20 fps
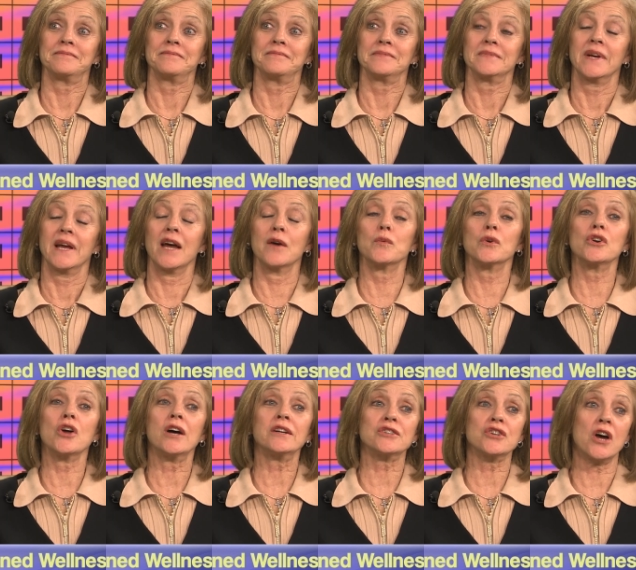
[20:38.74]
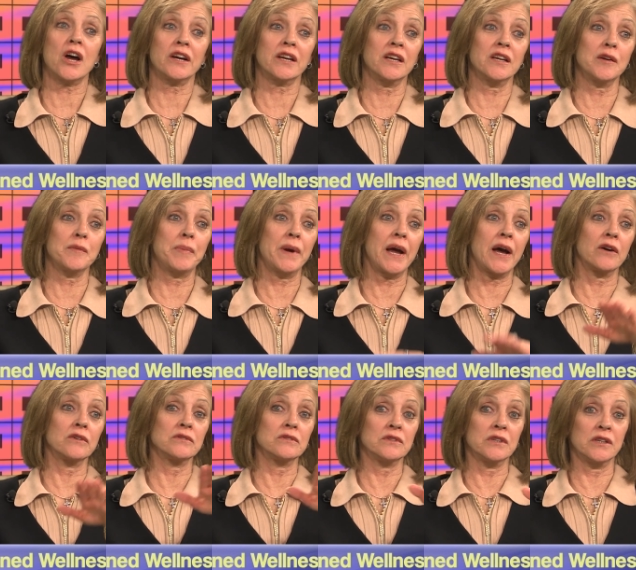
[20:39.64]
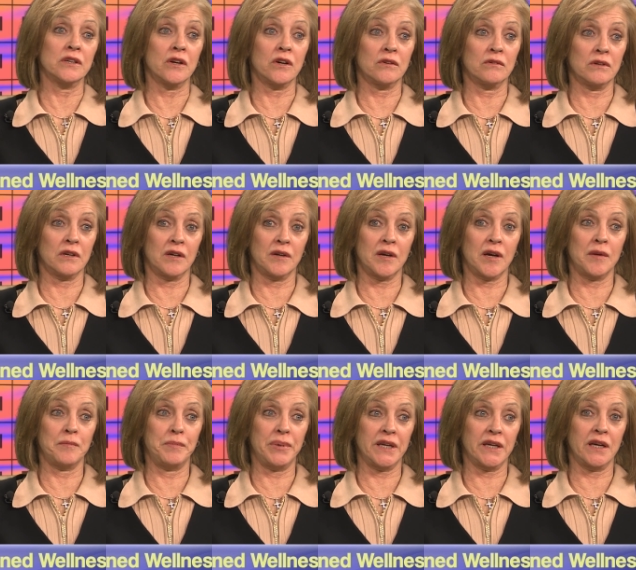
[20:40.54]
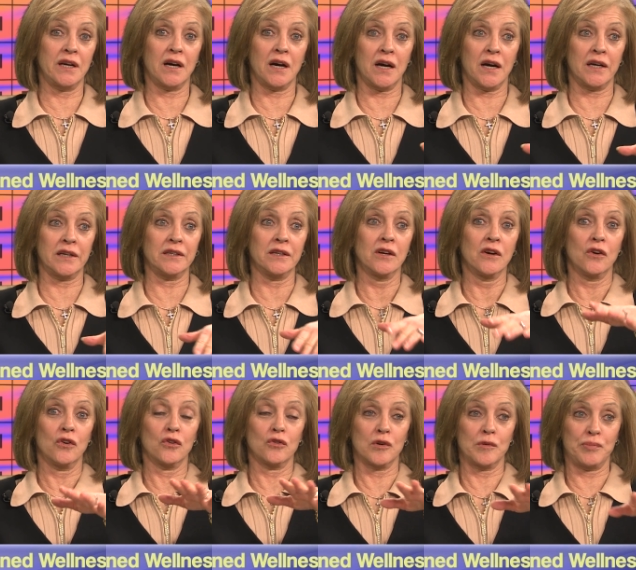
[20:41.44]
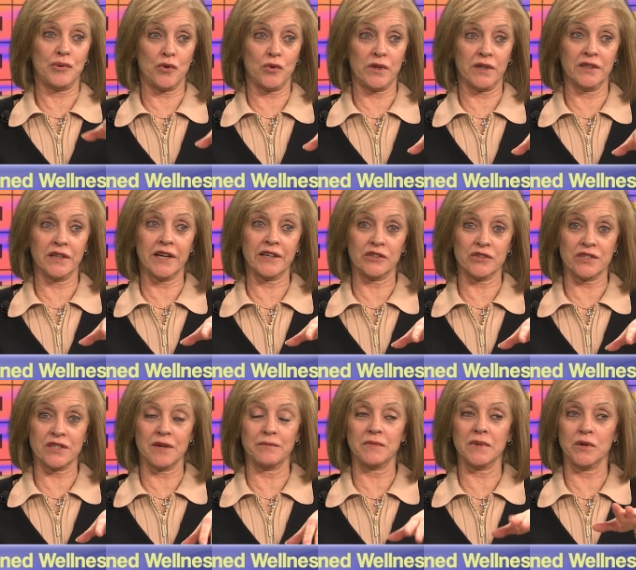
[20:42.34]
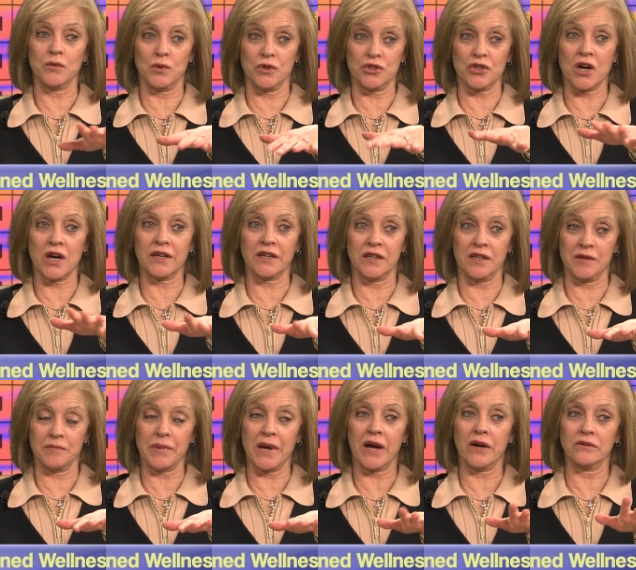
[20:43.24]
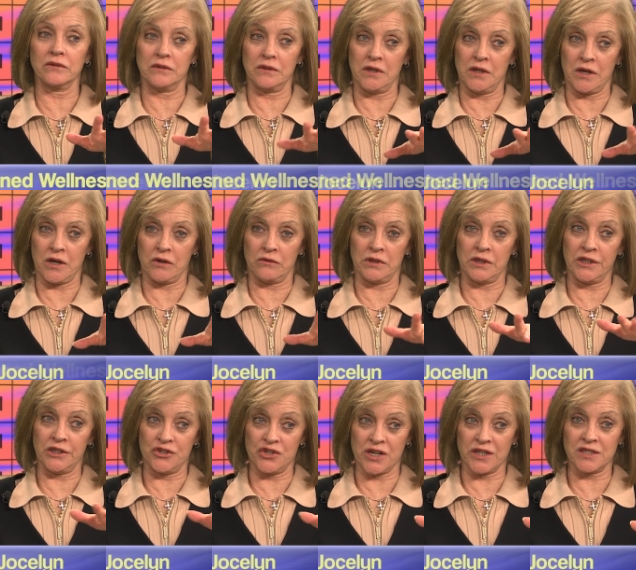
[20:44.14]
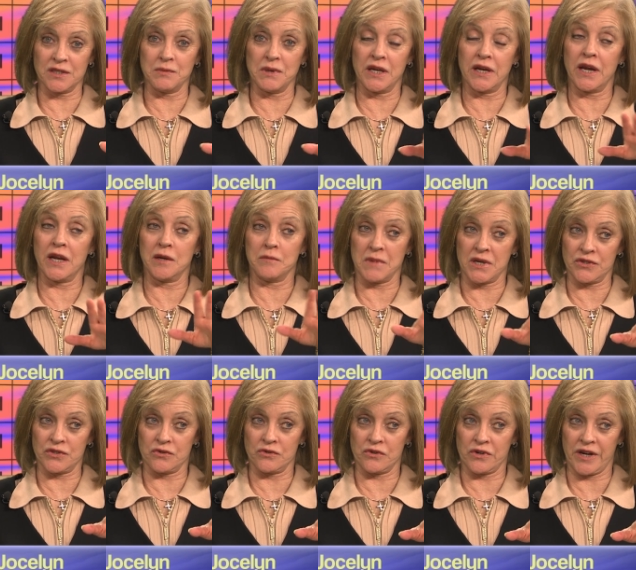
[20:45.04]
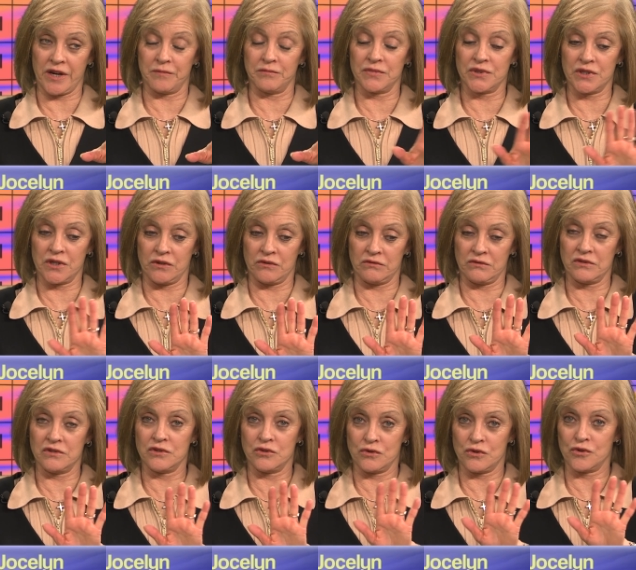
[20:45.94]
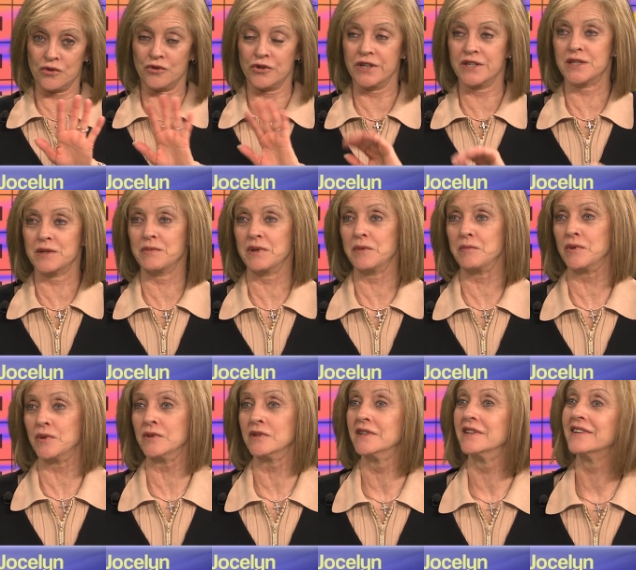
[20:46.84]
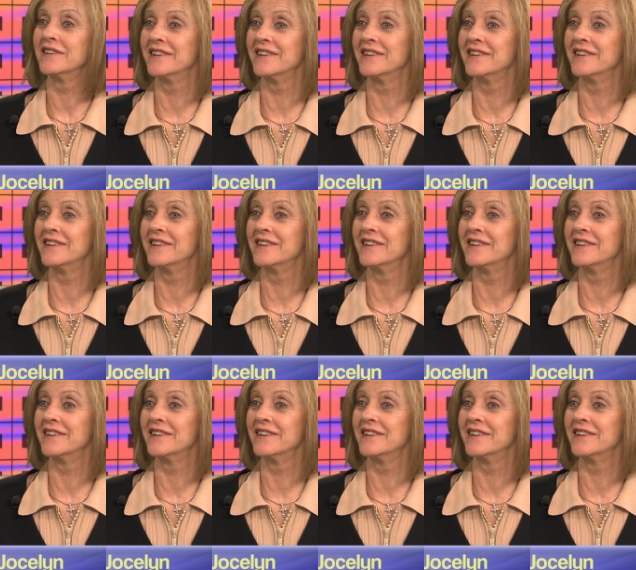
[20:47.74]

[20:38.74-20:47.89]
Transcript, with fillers: we're not talking about, you know, a big cut or a broken leg or something. We're talking about, you know, an adjustment and a muscle cramp. So don't go crazy, people.